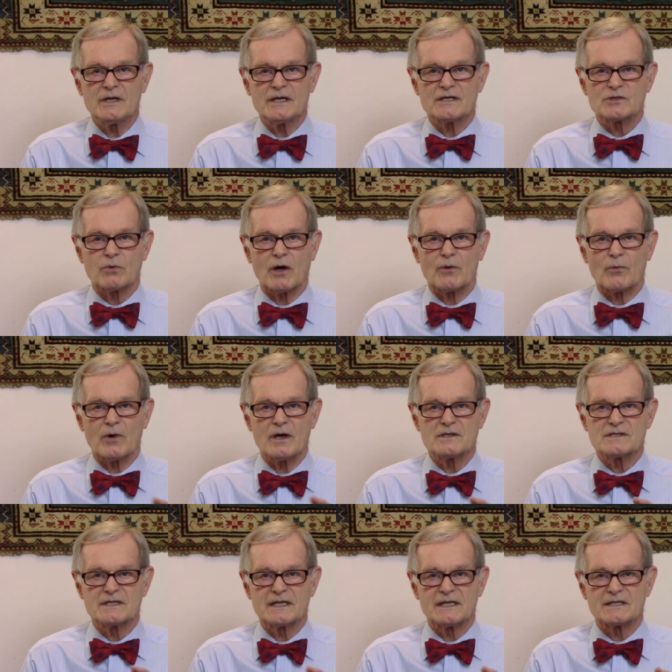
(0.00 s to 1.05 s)
is what
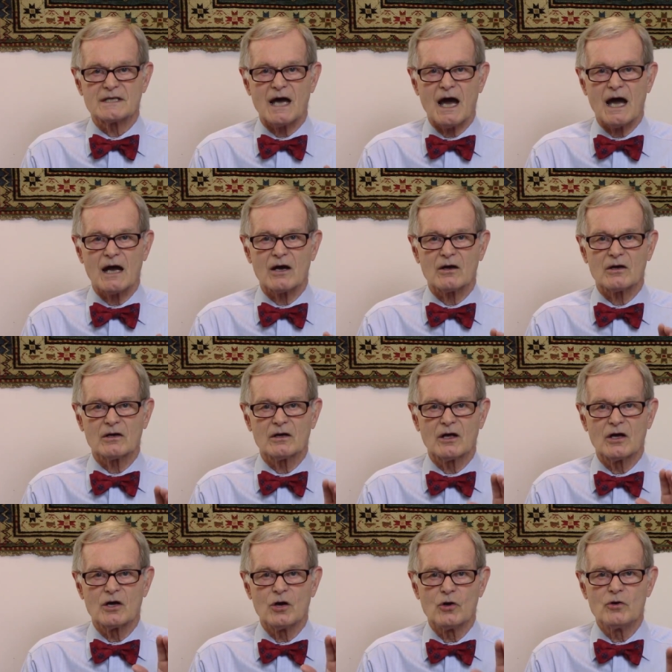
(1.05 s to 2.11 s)
runs the entire
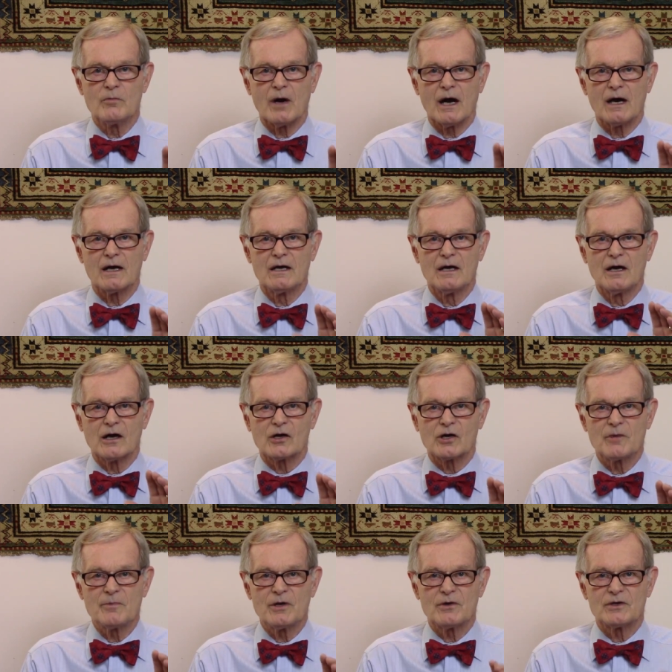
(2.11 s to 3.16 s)
Ummah
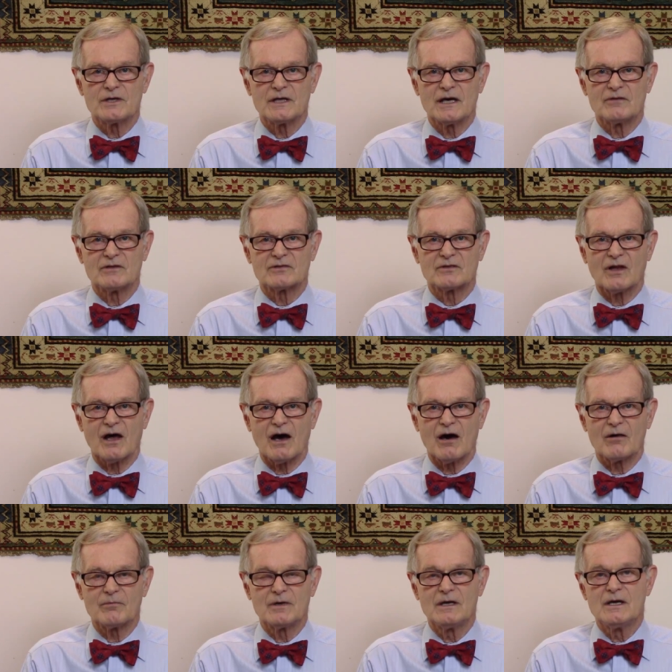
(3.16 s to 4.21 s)
community of
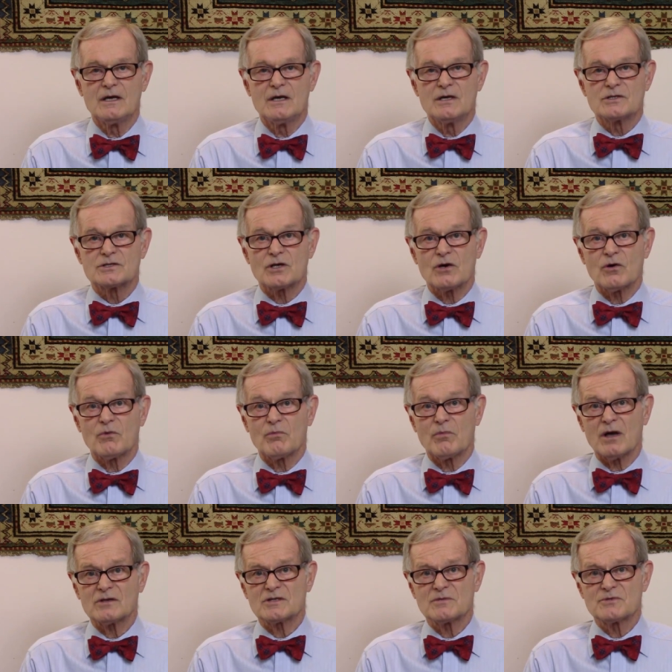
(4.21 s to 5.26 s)
Islam. So
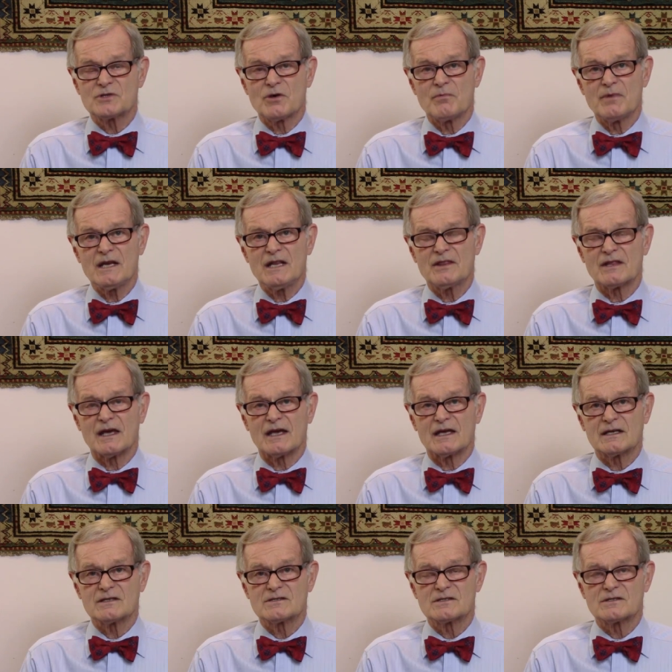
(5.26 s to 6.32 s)
Muslims know many
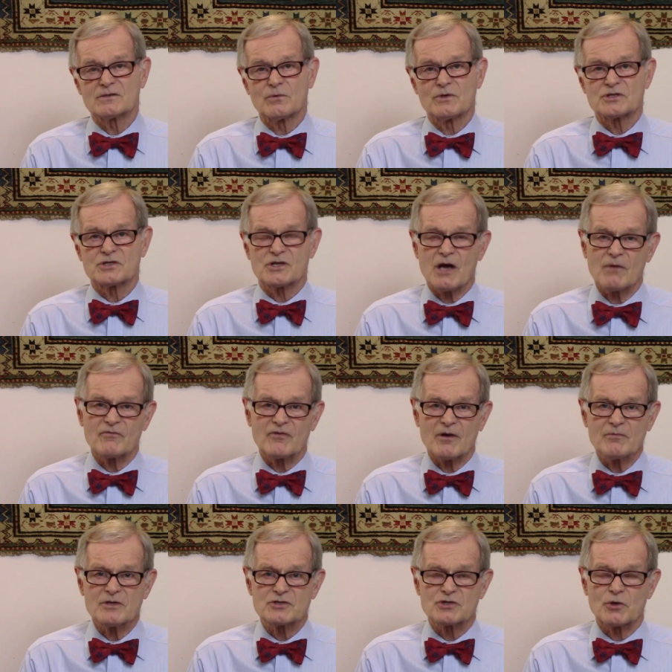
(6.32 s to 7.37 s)
things which come from
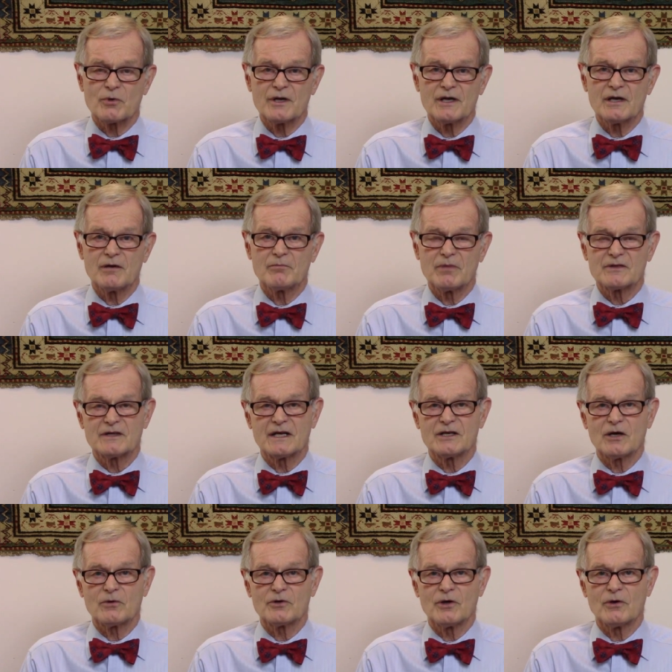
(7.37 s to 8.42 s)
the Sharia, but they
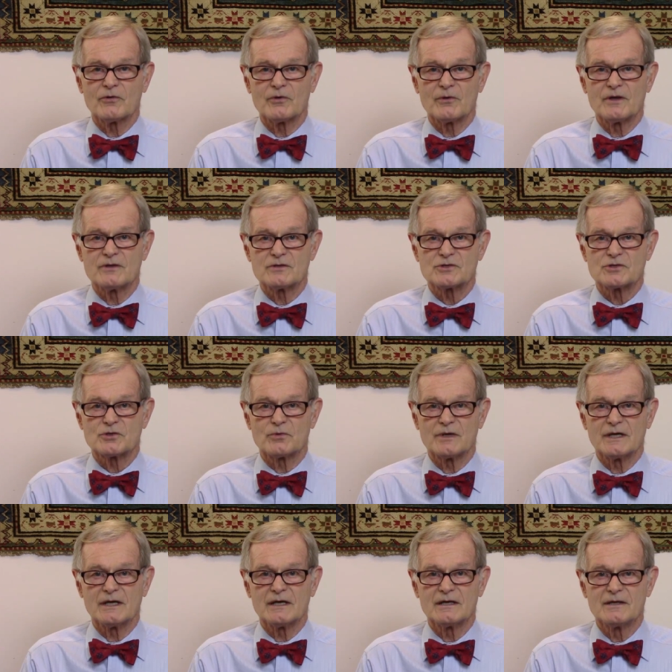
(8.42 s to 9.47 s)
don't know they're in the
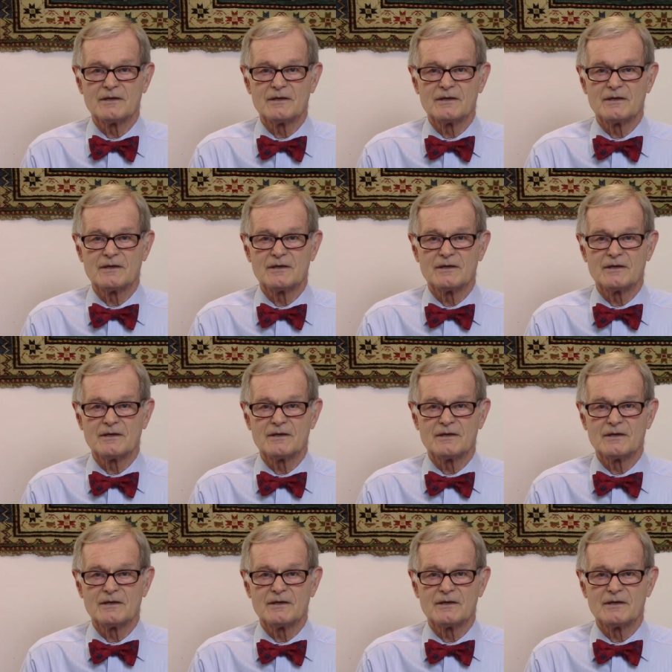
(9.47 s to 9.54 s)
Sharia.